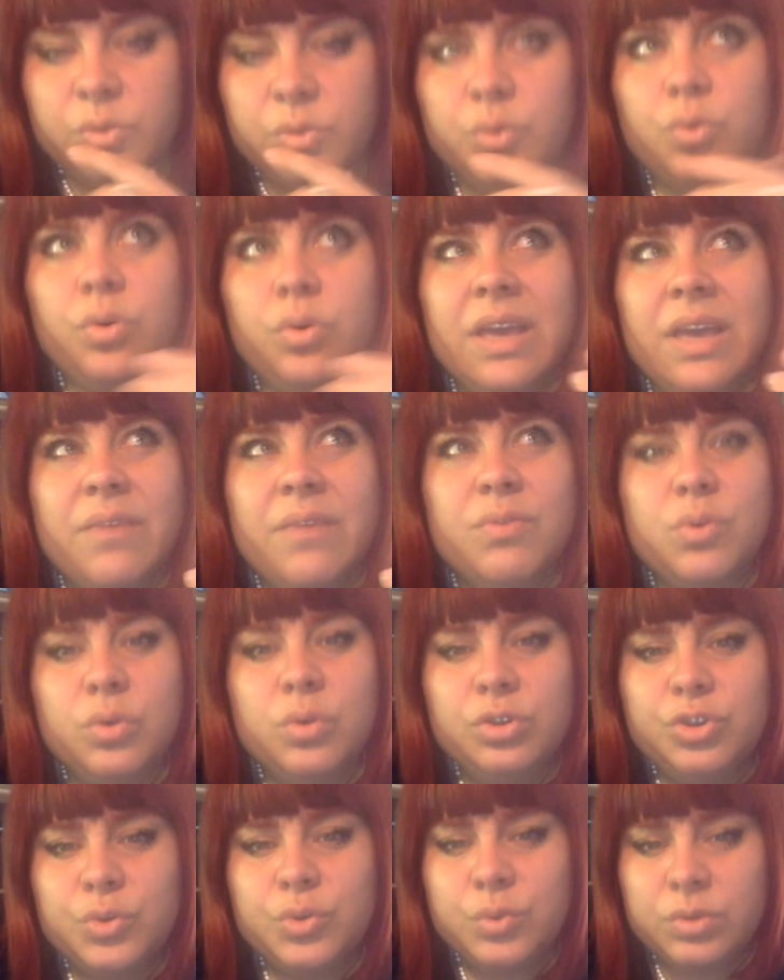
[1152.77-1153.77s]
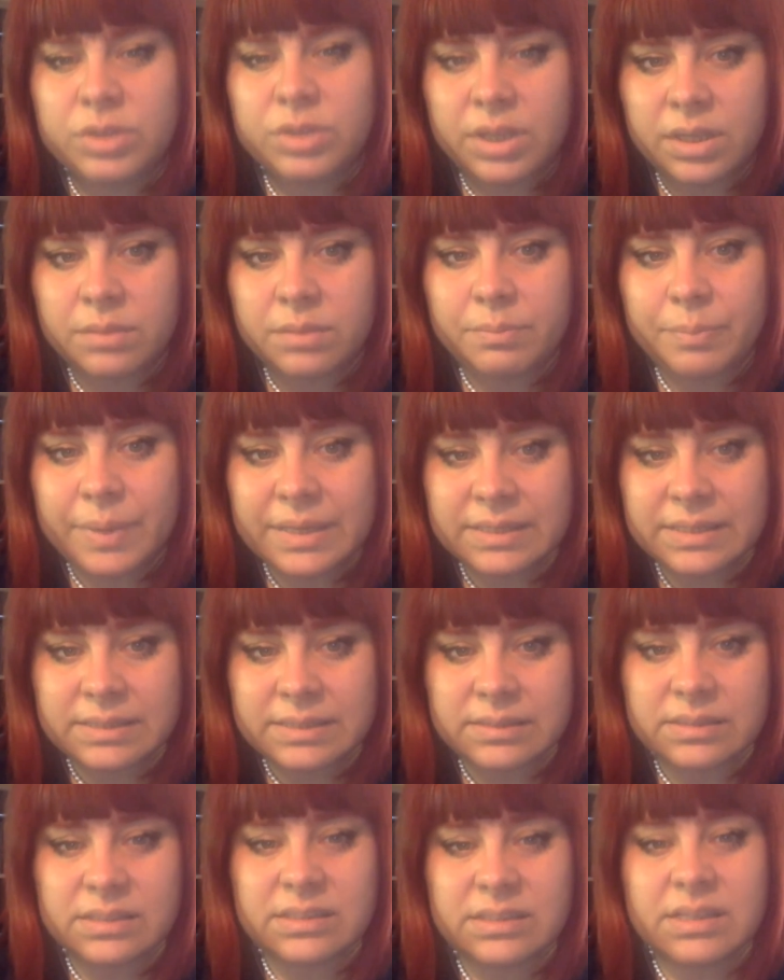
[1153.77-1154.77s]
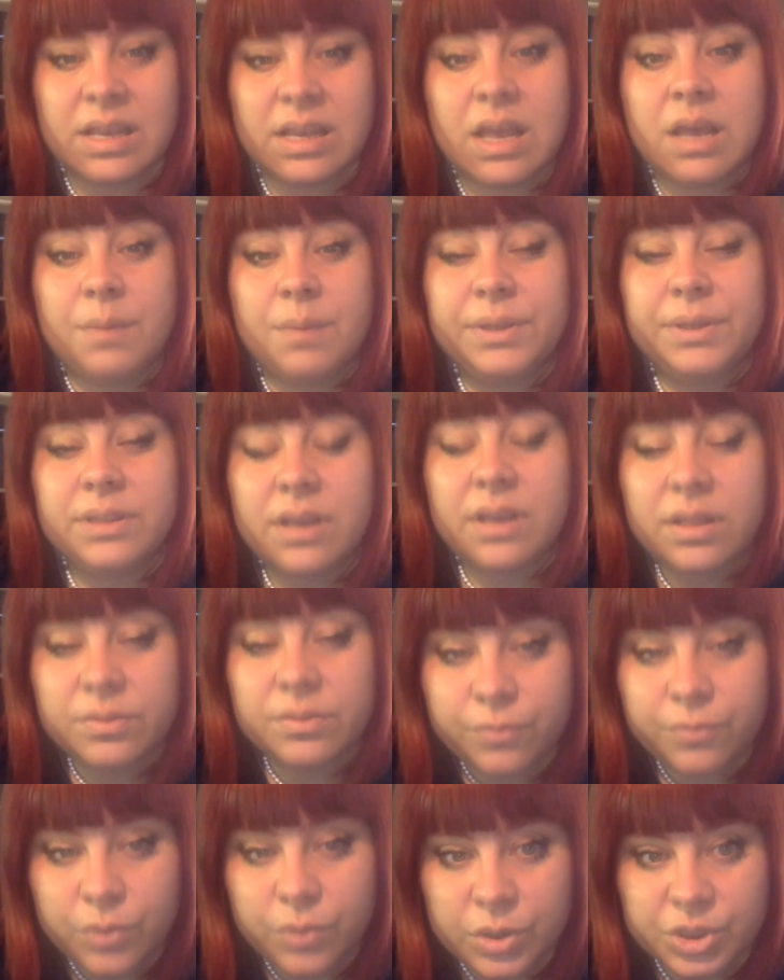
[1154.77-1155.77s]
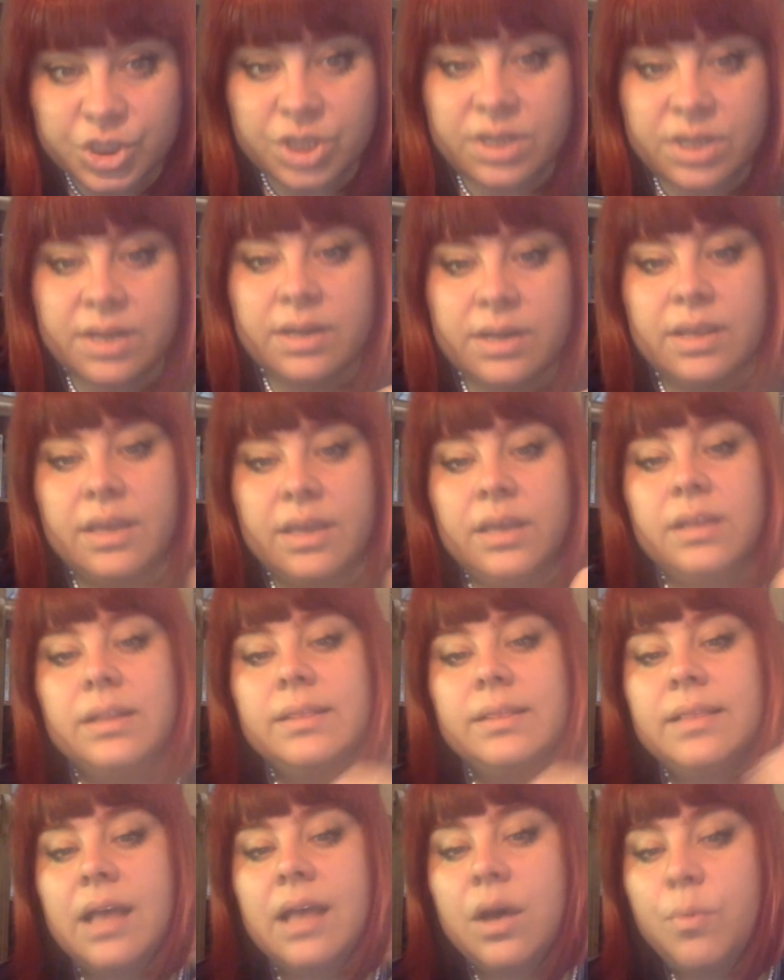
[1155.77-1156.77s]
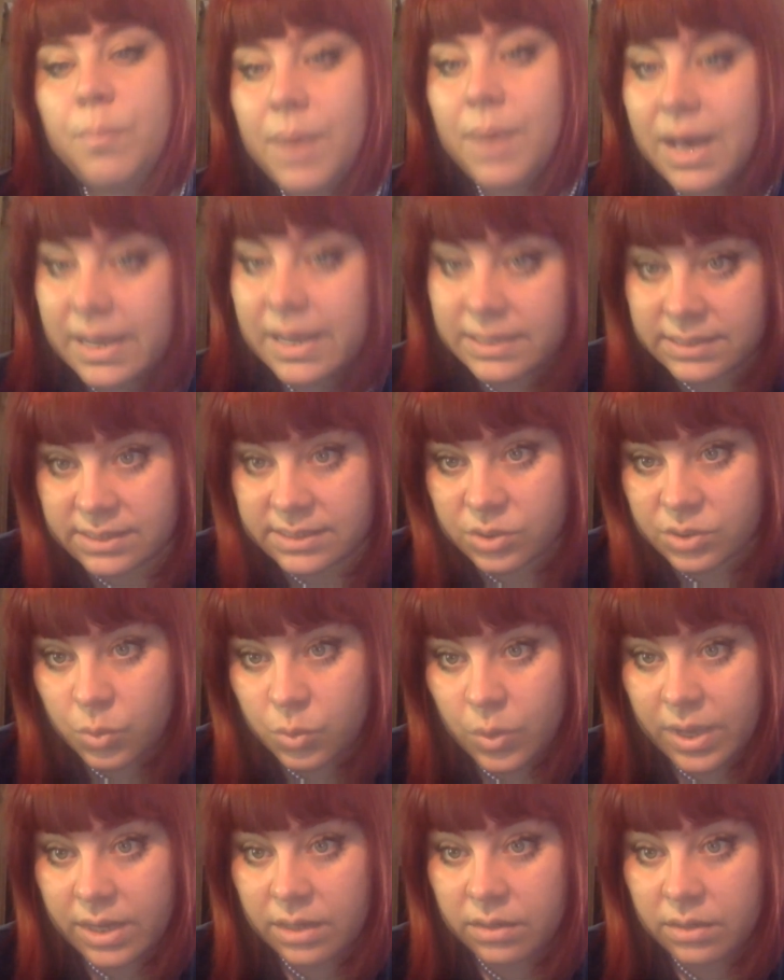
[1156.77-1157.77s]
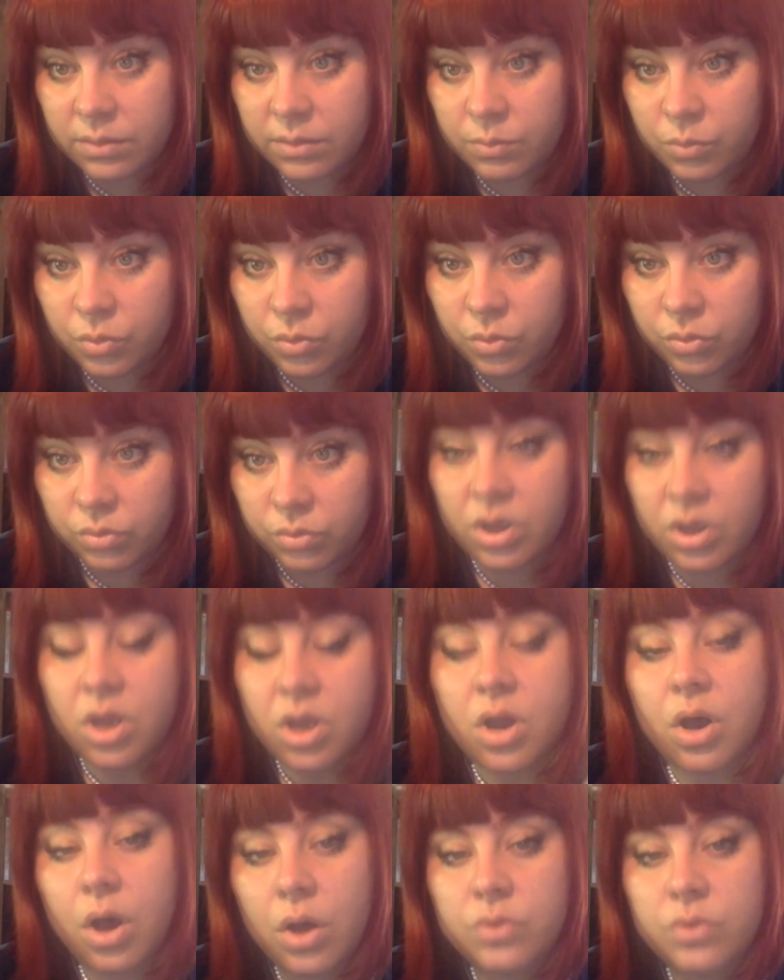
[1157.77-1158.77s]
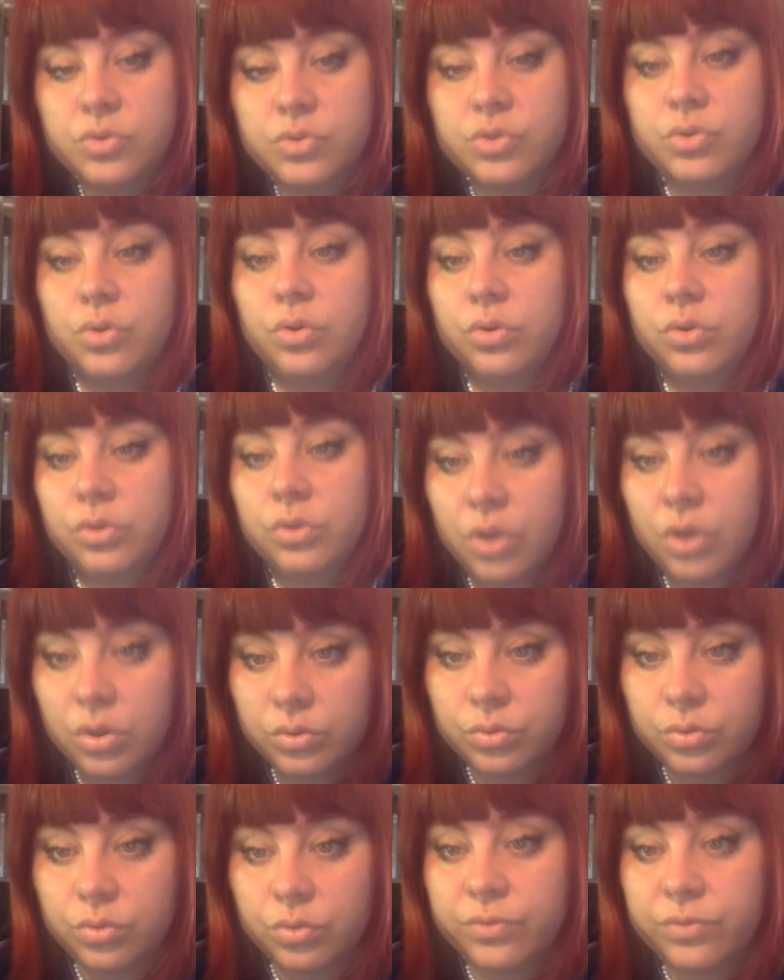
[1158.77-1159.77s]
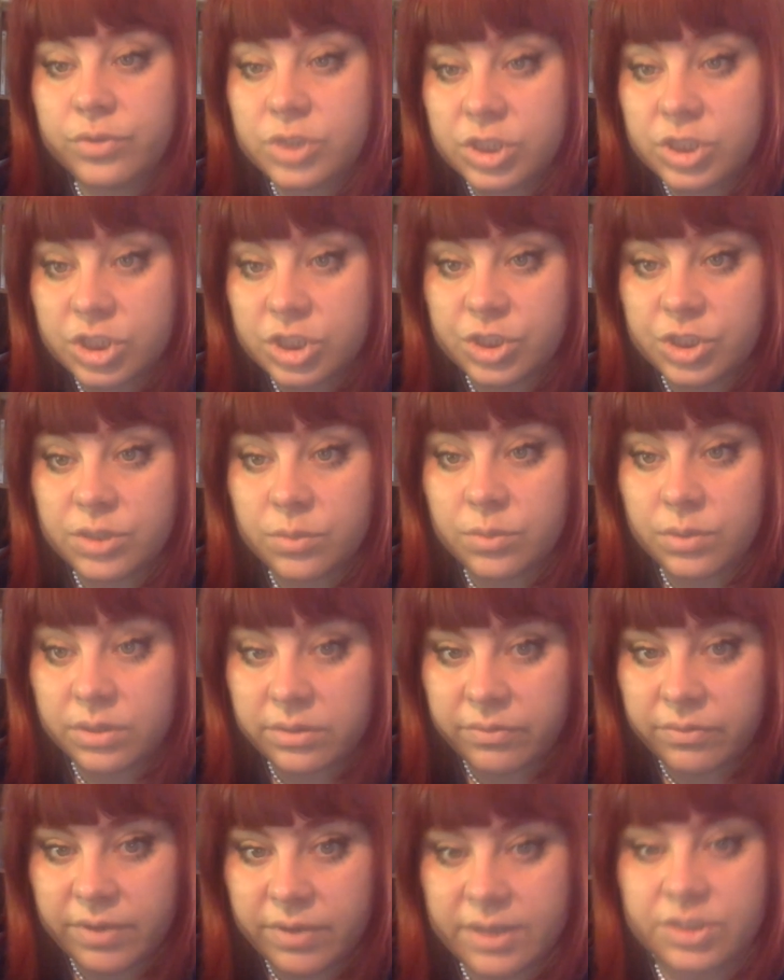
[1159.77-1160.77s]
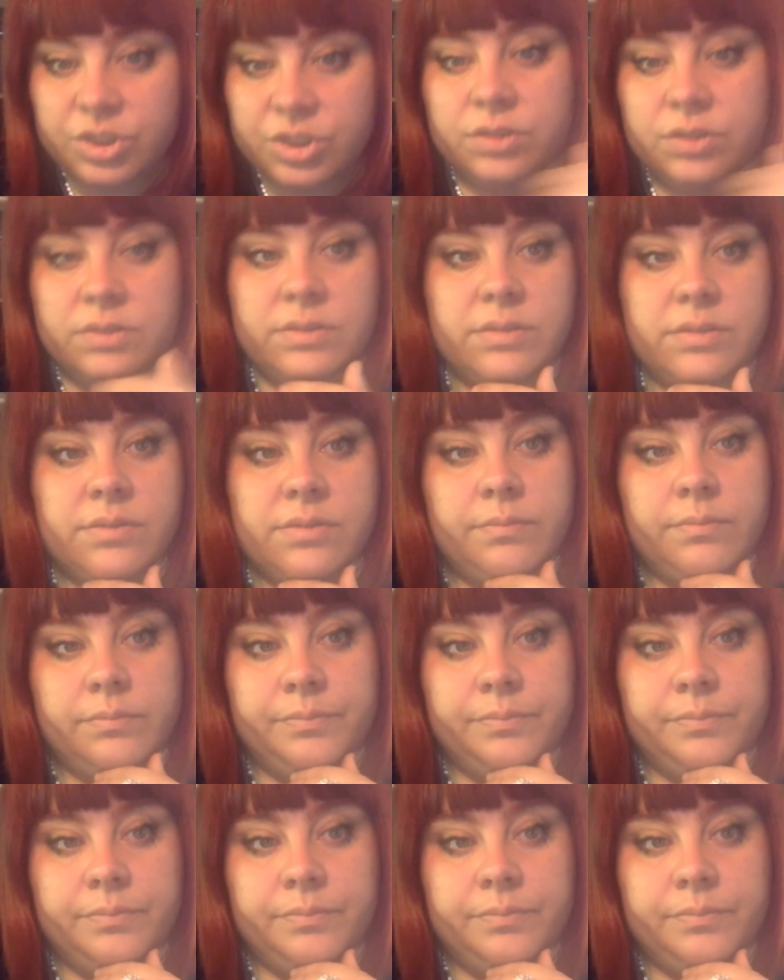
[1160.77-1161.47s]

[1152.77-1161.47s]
to have good routine business, but unfortunately now Mars is squaring the moon, also not good for surgical interventions